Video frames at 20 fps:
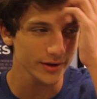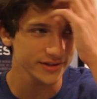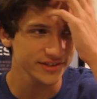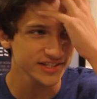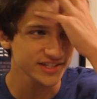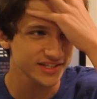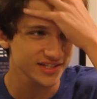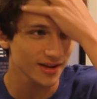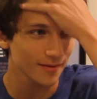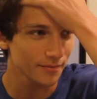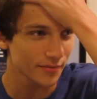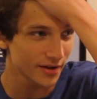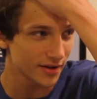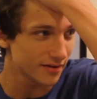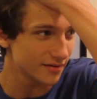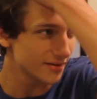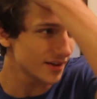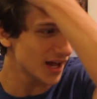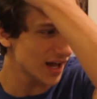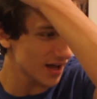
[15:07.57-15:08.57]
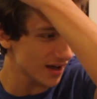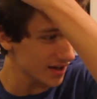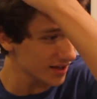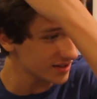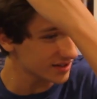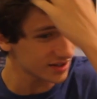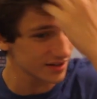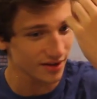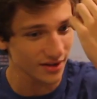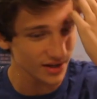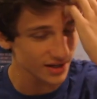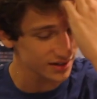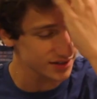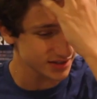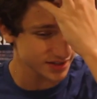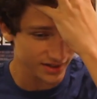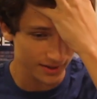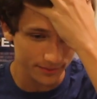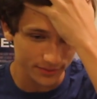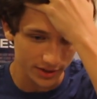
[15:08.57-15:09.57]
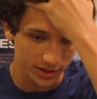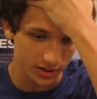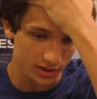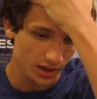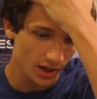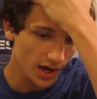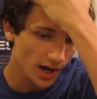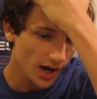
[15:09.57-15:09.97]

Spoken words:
is it something. It's something.